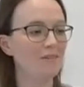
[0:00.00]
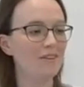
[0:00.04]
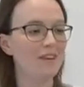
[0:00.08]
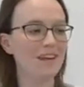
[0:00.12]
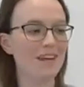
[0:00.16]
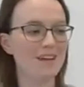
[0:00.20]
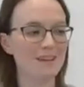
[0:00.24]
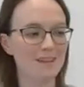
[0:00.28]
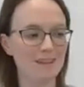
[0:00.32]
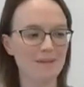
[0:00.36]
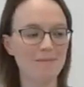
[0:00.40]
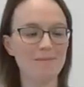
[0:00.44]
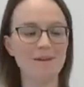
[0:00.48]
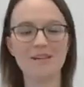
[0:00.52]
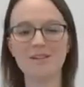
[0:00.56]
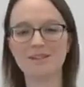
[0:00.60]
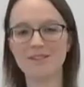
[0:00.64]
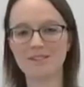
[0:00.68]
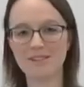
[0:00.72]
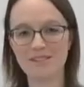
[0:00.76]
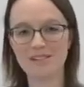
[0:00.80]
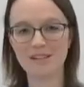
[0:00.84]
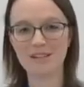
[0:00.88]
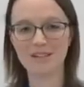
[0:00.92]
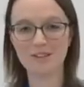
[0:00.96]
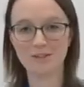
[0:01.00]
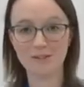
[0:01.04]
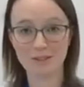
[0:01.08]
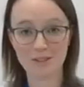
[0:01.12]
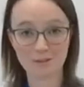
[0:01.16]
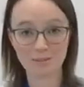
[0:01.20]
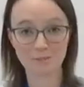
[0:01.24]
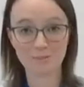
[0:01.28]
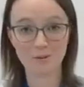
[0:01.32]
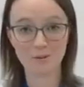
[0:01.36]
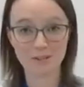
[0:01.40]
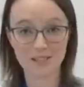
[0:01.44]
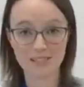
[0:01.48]
and they make sure to tell you it's
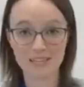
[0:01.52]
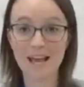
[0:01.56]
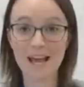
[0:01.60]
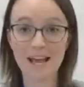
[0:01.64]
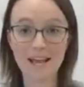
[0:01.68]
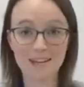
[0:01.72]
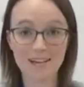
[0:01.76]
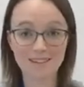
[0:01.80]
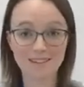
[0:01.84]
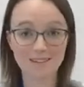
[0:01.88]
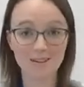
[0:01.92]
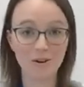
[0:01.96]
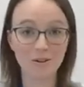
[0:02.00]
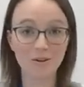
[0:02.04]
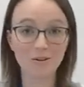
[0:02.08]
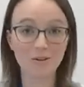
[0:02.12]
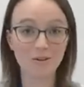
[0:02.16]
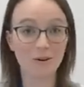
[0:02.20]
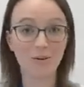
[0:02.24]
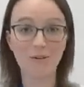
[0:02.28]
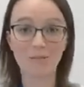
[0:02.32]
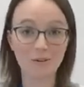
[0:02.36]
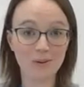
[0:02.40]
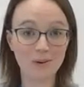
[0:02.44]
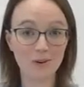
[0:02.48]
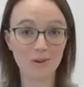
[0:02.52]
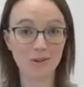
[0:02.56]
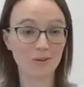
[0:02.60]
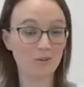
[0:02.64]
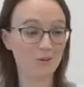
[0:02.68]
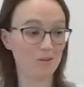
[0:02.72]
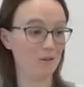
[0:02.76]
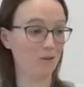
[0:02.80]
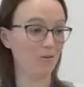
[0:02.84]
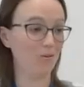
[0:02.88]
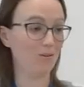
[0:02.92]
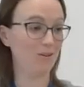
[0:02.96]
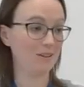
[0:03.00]
pretend. No, don't put glue
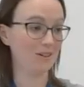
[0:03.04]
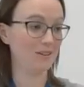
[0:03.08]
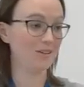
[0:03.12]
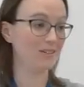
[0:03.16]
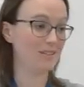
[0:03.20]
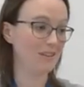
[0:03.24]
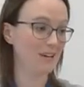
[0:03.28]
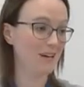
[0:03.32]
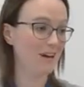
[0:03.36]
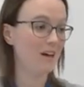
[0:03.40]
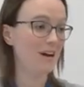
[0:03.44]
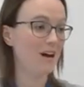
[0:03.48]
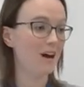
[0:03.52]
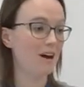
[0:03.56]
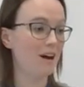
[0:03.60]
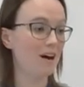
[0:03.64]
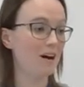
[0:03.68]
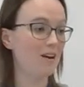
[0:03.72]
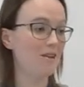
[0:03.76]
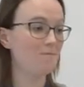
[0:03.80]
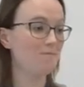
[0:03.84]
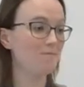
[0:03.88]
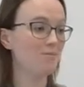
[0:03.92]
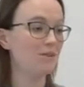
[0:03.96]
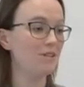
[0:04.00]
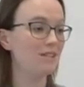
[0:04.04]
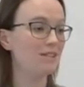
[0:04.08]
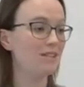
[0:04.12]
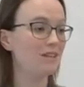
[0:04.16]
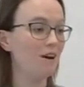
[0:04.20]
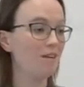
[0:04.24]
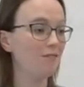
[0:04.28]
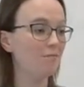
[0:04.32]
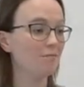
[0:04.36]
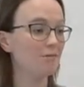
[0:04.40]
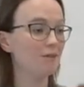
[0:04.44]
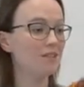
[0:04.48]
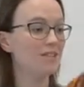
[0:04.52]
on your fingers.
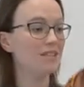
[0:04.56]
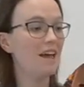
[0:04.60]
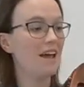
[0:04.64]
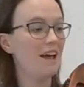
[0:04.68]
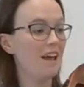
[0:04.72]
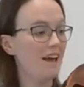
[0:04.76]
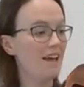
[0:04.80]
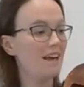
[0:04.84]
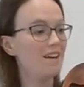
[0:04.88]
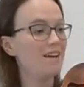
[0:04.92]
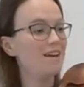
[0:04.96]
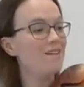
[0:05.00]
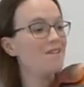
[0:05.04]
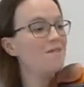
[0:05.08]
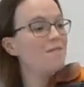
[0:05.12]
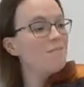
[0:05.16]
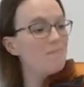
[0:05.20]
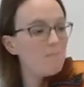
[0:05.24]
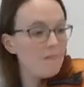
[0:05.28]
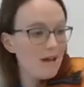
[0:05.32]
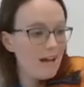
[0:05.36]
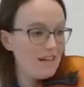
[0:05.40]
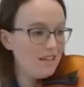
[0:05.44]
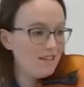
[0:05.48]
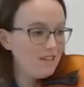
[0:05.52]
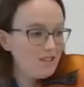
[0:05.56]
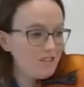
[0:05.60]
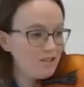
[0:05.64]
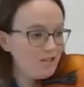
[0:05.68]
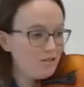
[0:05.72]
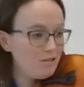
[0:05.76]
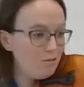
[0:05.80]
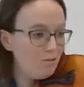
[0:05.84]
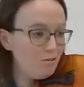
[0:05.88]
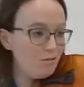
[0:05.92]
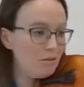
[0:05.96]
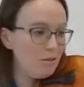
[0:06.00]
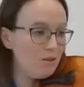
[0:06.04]
Of pretend magic
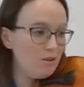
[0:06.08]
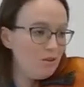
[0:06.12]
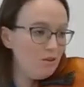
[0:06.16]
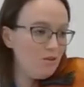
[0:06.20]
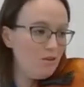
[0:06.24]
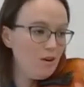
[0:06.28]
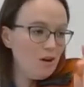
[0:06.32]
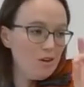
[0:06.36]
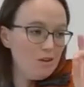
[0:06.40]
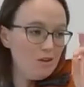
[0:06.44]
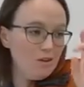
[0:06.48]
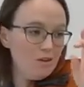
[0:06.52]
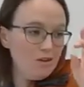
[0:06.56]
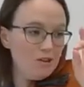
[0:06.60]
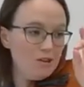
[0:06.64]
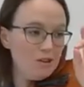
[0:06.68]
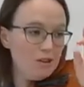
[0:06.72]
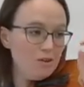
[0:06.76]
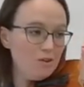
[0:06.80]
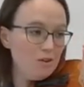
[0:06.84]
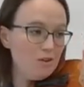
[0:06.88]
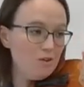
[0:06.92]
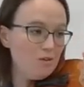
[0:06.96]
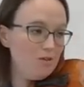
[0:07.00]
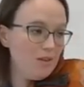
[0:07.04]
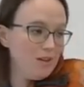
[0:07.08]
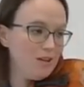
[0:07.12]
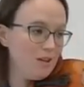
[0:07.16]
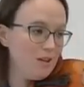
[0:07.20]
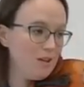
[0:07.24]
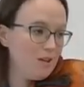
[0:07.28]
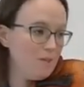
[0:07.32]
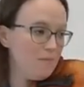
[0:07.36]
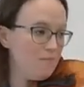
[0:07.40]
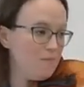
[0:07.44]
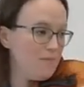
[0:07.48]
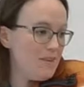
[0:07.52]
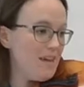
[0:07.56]
super glue on your third
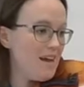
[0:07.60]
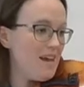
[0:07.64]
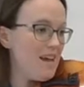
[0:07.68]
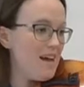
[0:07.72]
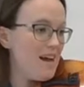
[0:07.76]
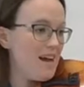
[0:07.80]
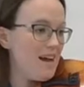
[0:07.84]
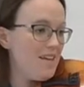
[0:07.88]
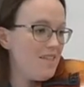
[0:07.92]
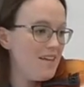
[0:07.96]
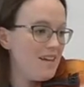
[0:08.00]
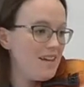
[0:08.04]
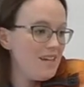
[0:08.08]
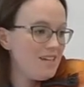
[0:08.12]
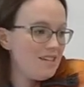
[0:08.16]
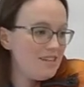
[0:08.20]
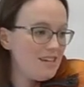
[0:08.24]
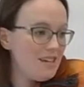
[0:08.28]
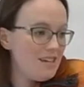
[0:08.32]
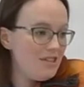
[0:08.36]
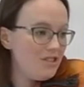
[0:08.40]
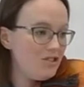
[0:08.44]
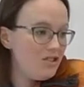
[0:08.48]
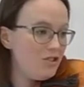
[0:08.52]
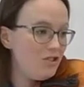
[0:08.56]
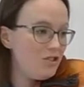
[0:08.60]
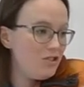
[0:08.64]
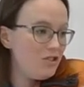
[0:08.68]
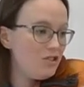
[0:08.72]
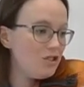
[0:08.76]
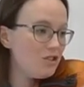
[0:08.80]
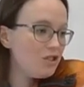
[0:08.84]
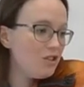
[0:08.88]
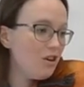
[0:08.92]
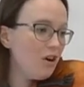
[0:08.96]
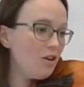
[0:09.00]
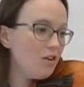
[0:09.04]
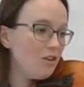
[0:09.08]
finger. And then it says to
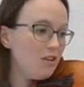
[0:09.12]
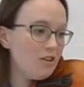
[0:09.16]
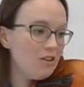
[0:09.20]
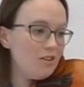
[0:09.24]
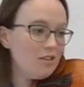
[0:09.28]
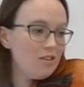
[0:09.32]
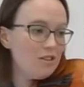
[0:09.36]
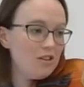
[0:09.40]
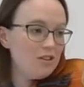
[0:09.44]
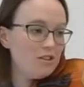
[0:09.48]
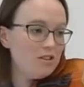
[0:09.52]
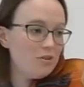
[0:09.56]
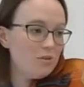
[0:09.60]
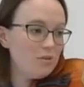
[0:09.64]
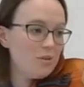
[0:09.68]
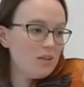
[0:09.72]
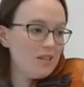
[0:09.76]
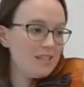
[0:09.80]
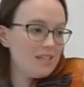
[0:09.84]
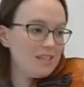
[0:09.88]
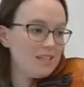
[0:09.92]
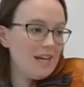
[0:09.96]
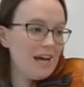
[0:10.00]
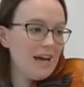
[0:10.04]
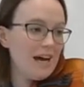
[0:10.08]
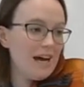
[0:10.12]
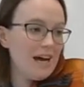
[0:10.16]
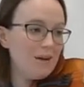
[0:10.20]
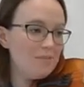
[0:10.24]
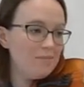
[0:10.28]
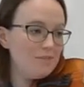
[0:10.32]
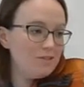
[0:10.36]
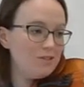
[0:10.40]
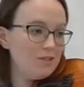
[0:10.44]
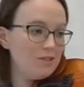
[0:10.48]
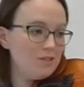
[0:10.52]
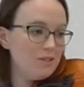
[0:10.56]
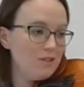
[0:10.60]
start the tween
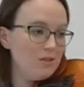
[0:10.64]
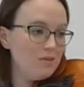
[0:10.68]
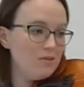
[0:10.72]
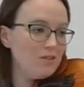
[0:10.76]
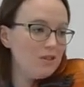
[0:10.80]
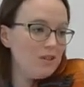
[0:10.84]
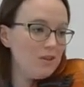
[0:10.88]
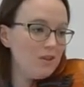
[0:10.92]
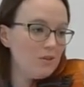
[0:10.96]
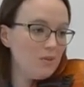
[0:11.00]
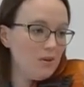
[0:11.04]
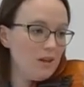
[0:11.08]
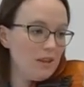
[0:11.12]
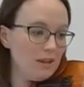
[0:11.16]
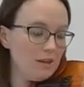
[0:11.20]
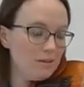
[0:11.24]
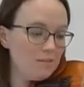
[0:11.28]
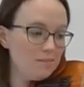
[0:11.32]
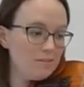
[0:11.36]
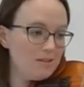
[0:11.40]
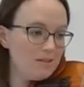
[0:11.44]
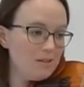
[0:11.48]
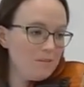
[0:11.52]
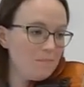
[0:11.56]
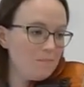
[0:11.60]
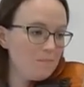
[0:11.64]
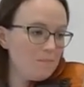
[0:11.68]
taps using the rhythms